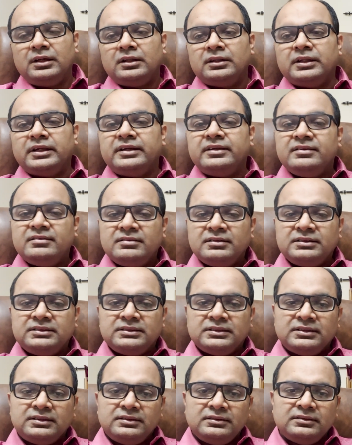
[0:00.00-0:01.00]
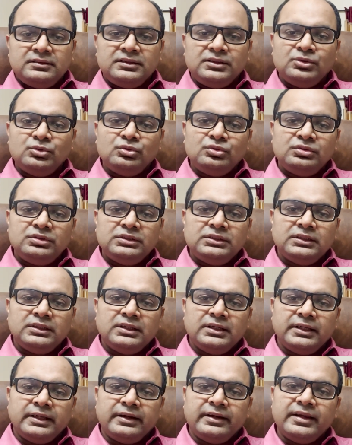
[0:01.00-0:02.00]
The researchers used
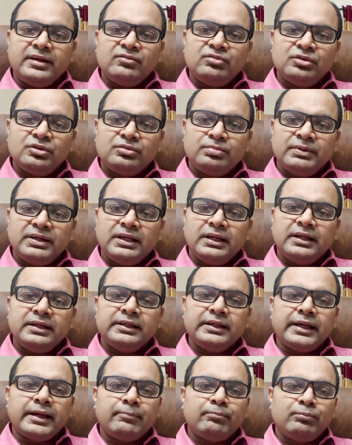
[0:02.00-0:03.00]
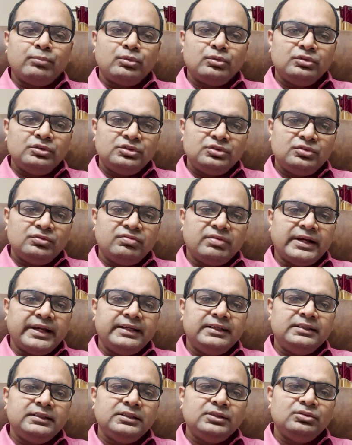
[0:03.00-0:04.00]
a reinforcement learning approach to
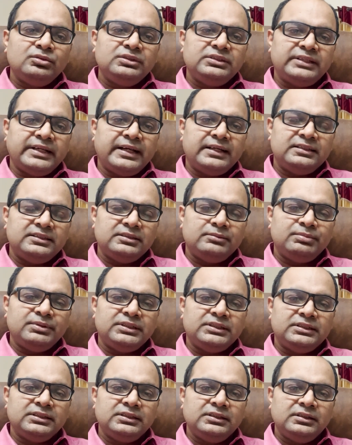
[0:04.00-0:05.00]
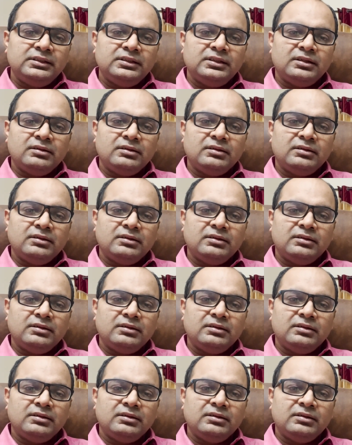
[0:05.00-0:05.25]
fine-tune ChatGPT